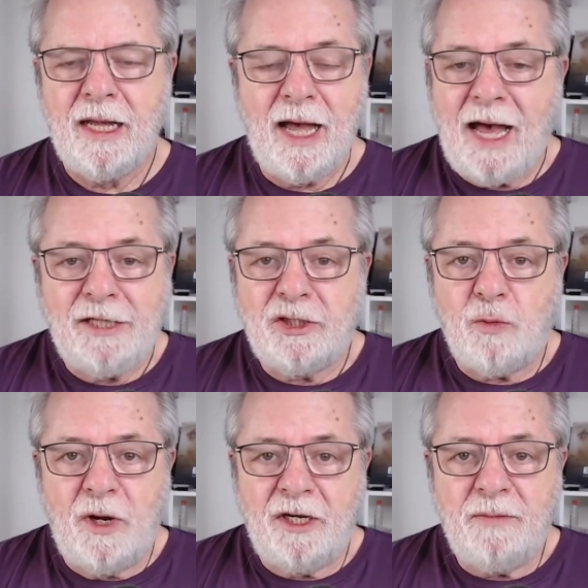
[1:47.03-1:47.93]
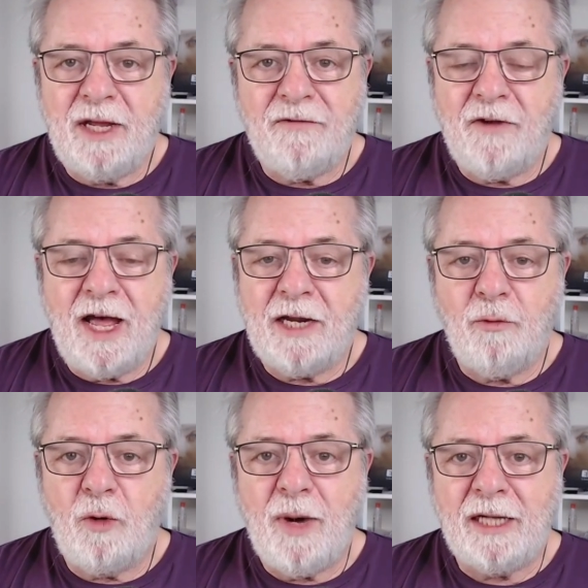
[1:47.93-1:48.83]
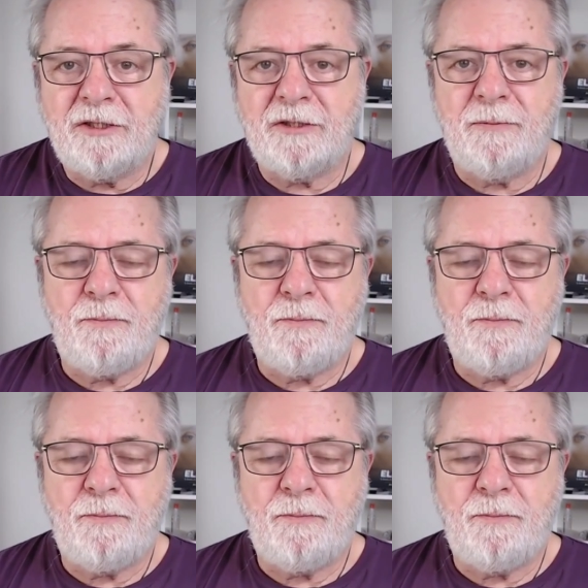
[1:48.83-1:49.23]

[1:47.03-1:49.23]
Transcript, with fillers: I just wanted to make flying robots.